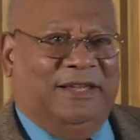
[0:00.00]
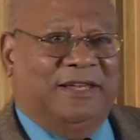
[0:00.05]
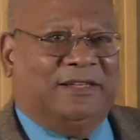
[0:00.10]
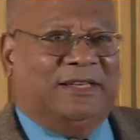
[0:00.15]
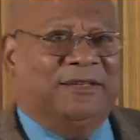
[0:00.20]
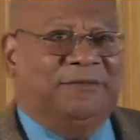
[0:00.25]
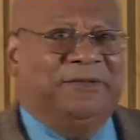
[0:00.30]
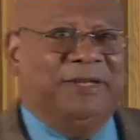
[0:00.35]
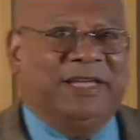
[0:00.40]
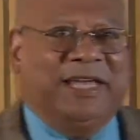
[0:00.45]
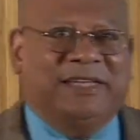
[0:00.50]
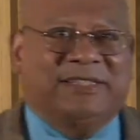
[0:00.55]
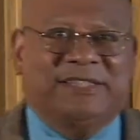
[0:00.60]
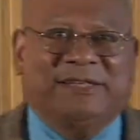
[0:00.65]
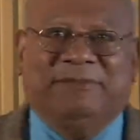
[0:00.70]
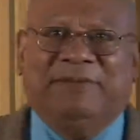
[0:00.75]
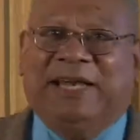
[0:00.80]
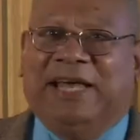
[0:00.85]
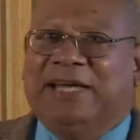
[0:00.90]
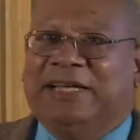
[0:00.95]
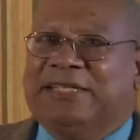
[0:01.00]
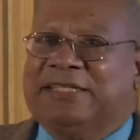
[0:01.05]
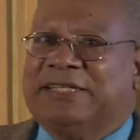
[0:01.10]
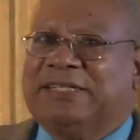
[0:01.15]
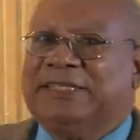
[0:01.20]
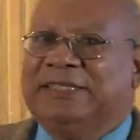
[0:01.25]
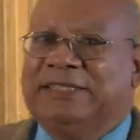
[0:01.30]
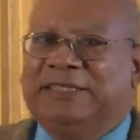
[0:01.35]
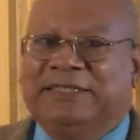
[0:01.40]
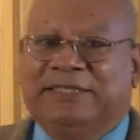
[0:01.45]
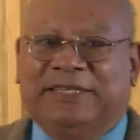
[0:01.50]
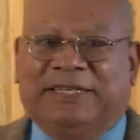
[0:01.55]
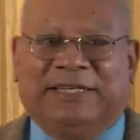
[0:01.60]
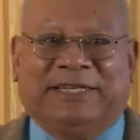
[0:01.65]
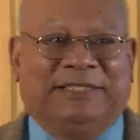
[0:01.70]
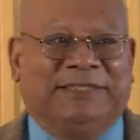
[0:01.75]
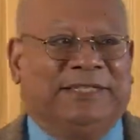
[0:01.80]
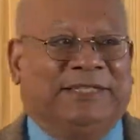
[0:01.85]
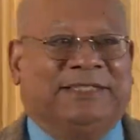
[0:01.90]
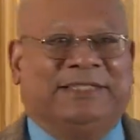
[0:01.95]
Can we get some lights? Uh, I
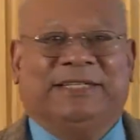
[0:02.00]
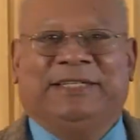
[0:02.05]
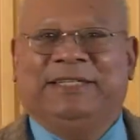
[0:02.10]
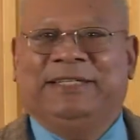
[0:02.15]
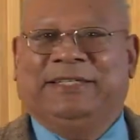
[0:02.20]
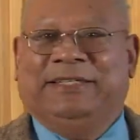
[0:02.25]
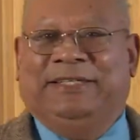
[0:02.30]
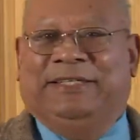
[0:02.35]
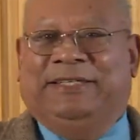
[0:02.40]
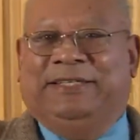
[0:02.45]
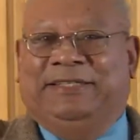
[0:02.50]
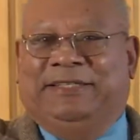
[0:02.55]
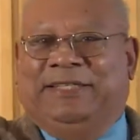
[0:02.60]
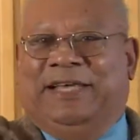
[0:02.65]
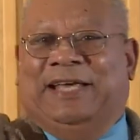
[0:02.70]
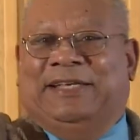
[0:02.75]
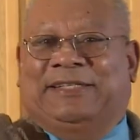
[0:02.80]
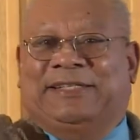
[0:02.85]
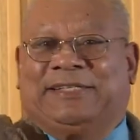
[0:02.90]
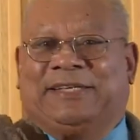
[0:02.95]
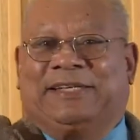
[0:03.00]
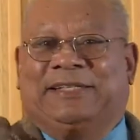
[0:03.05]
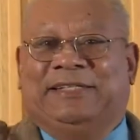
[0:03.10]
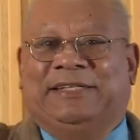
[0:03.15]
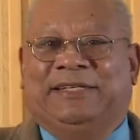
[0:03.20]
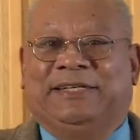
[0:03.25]
can see. Yes.